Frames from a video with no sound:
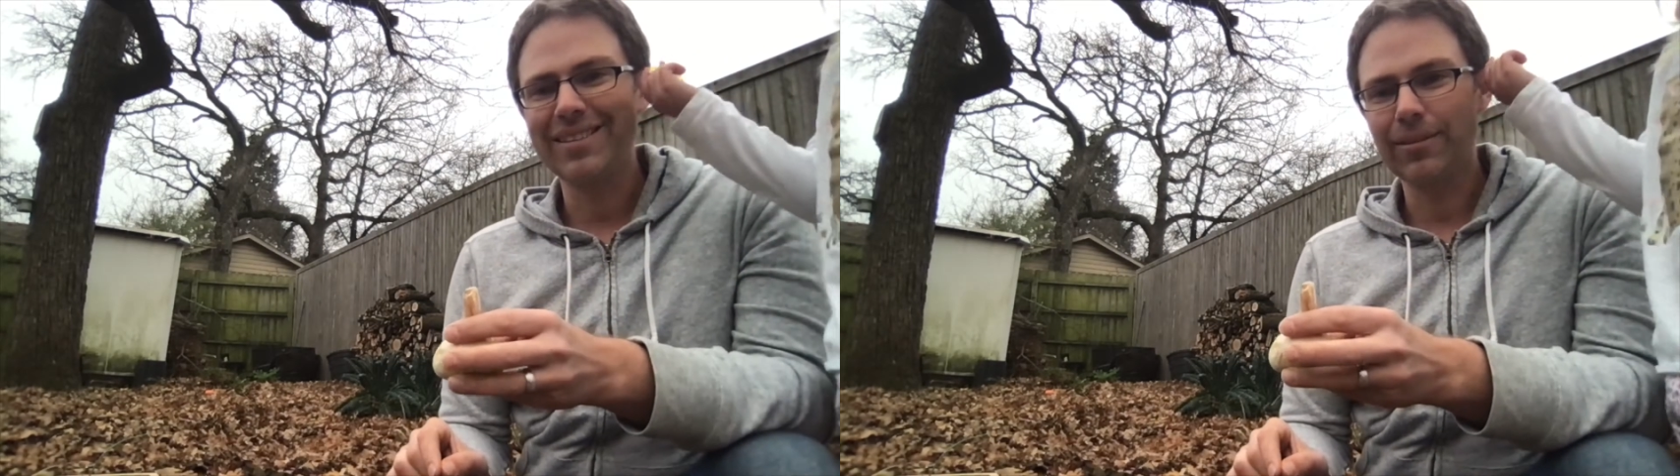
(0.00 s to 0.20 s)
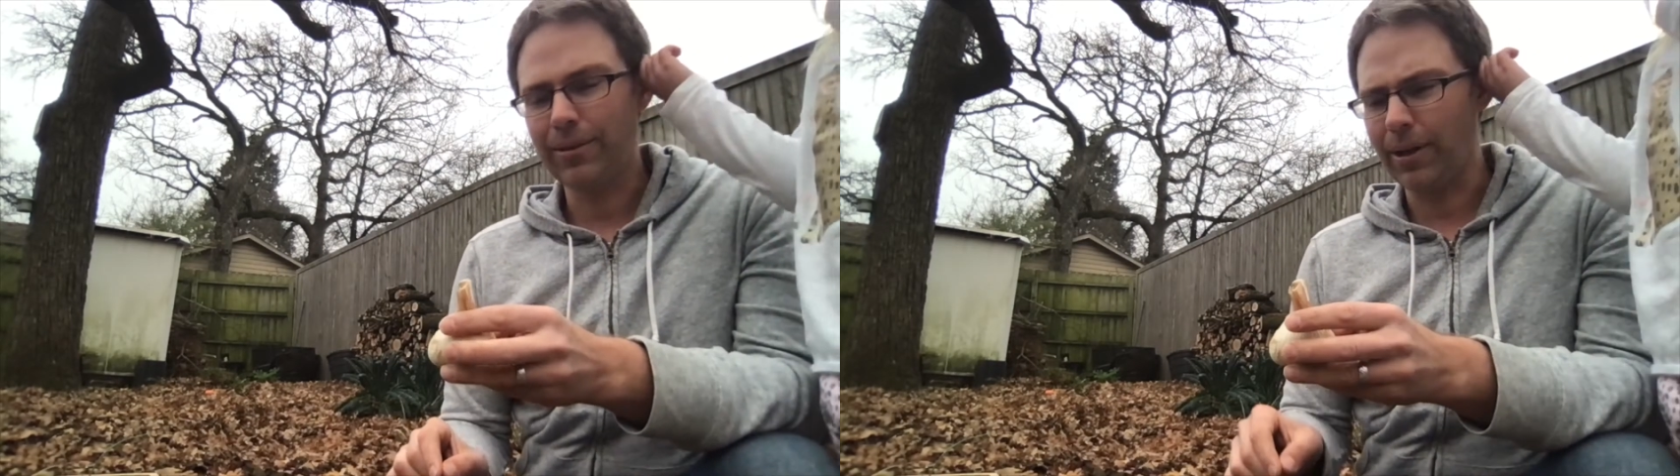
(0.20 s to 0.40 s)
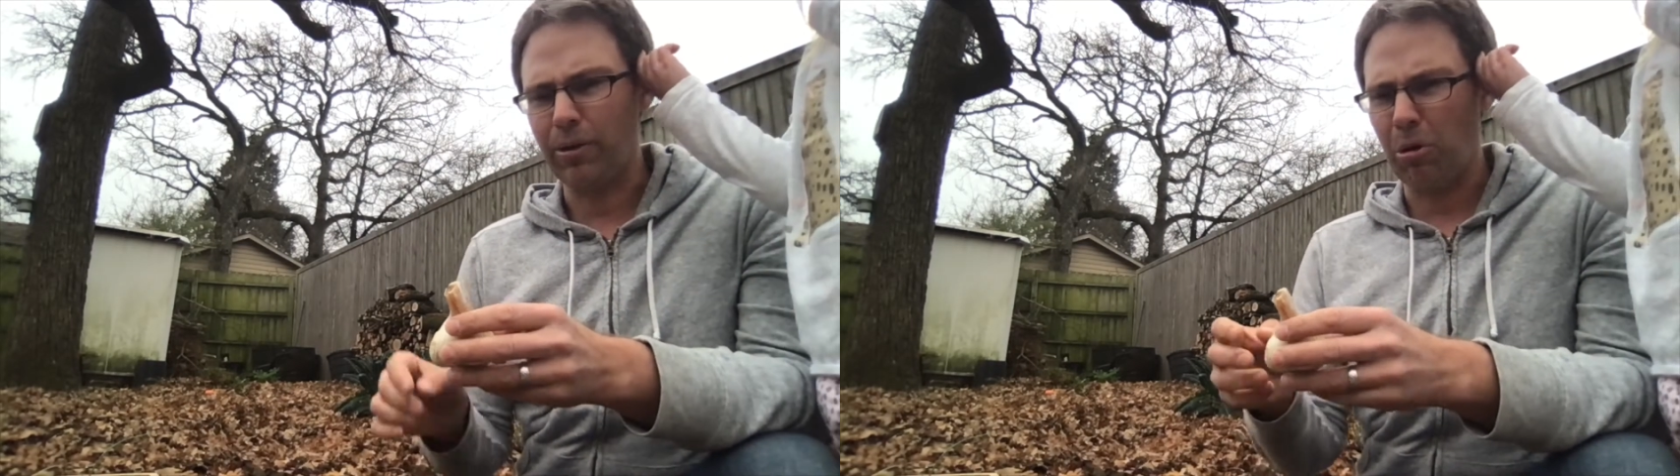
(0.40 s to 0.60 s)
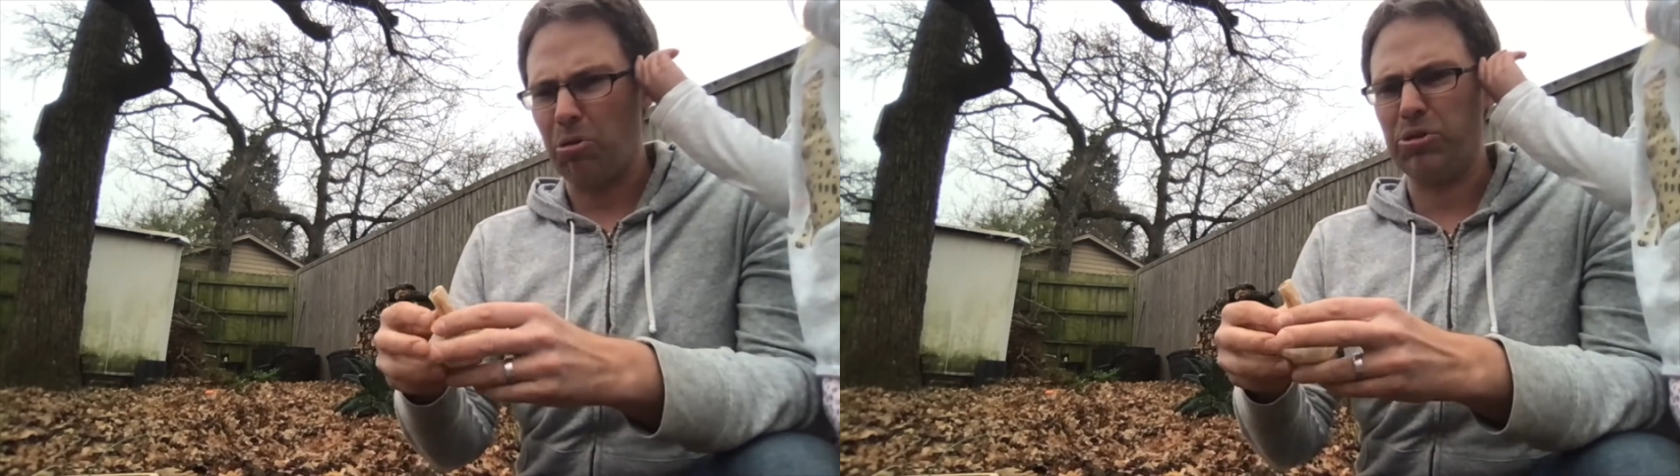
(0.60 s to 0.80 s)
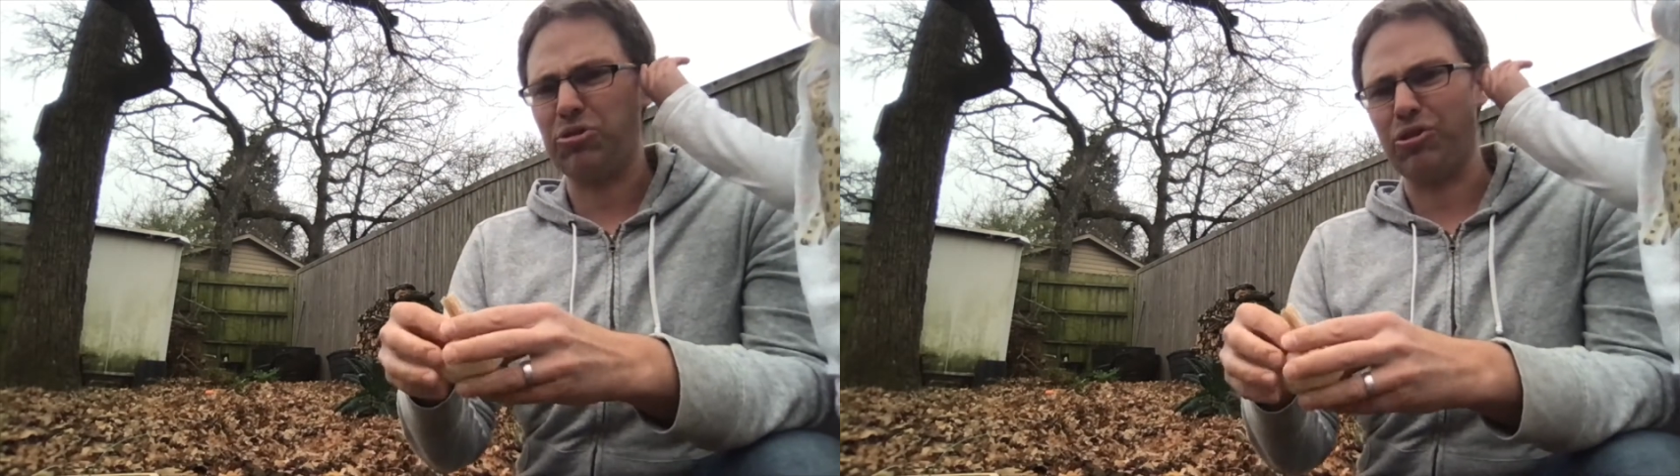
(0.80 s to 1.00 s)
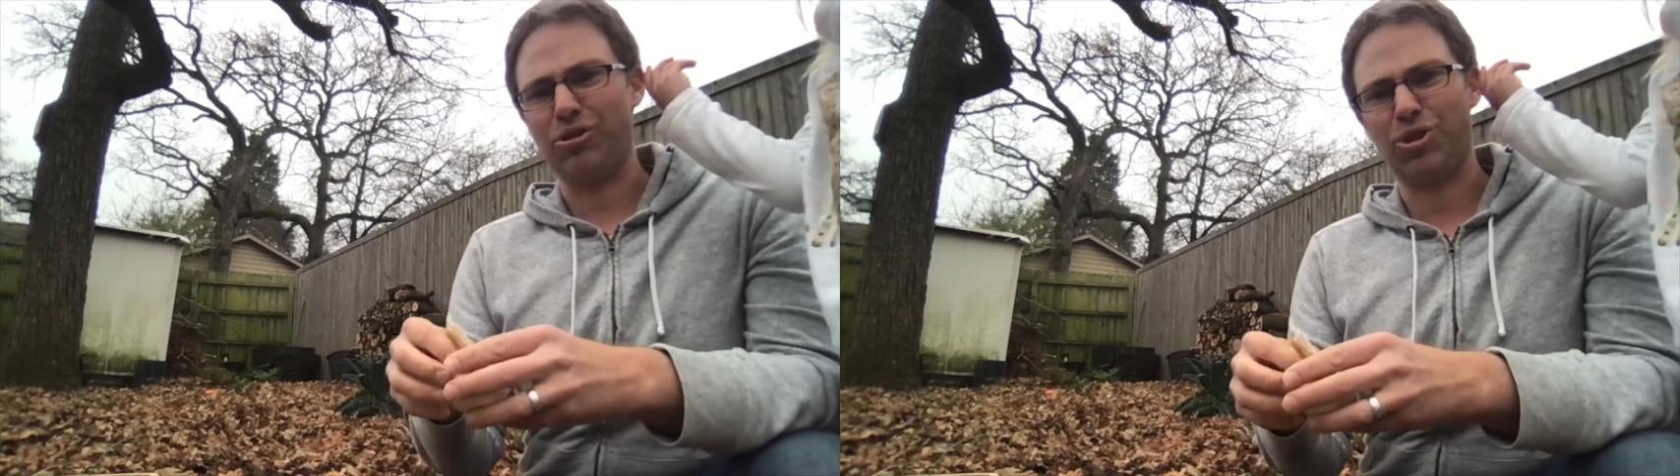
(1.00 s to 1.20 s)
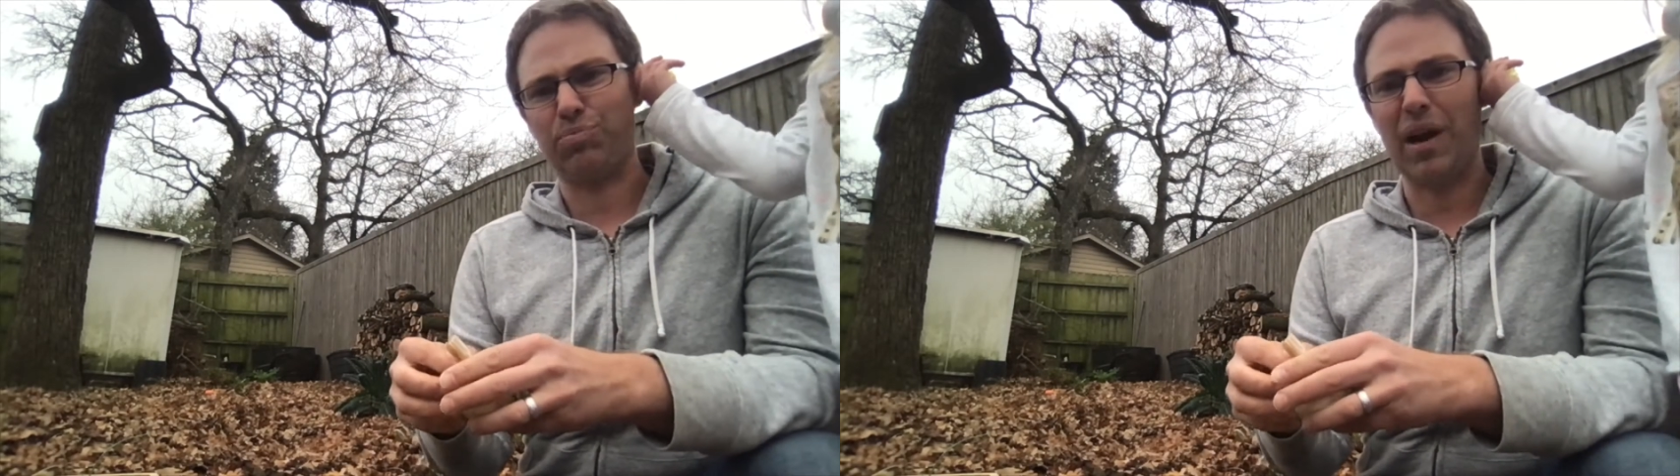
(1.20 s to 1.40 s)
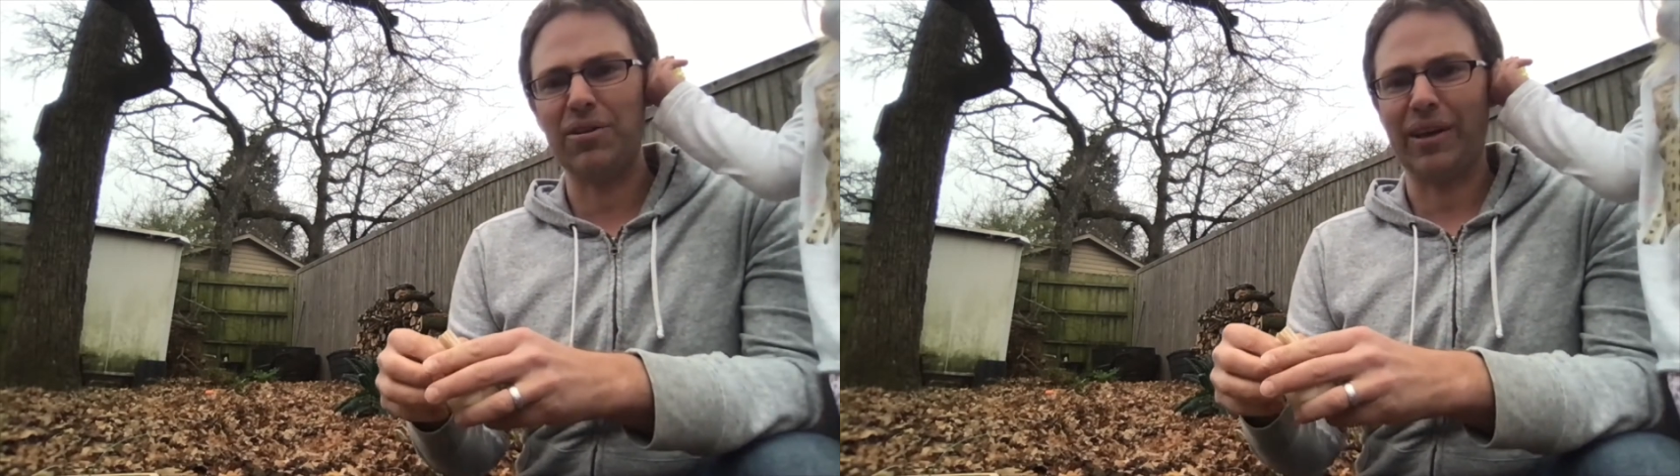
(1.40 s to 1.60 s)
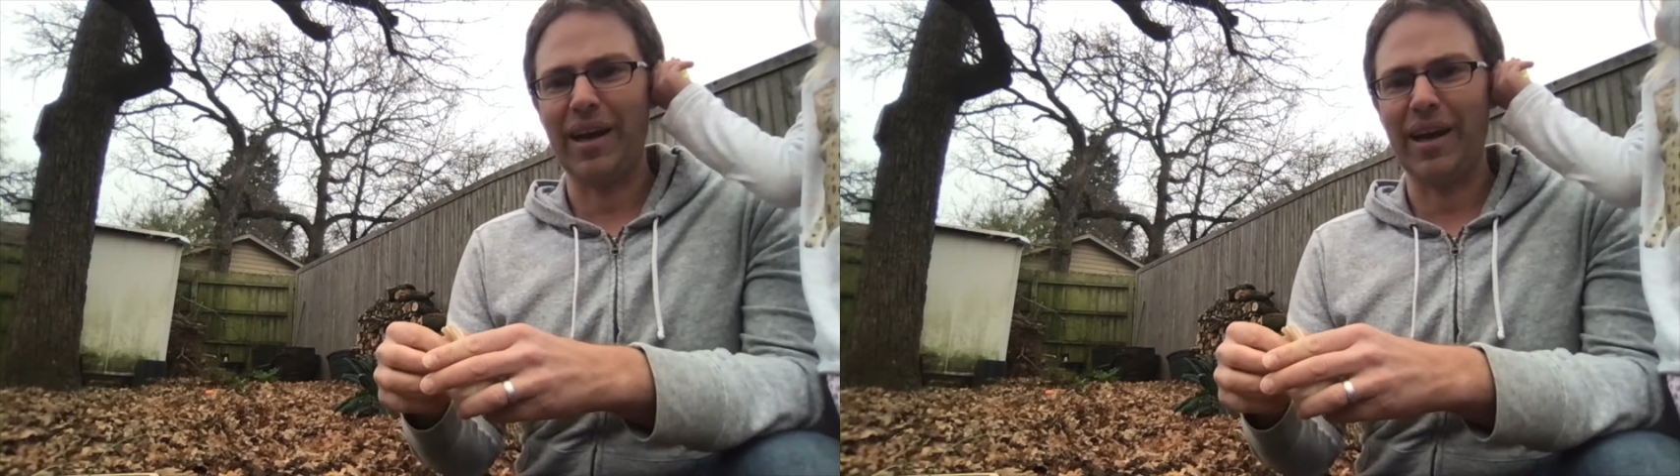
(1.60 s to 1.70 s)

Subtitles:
You're like, oh, this thing's sprouting.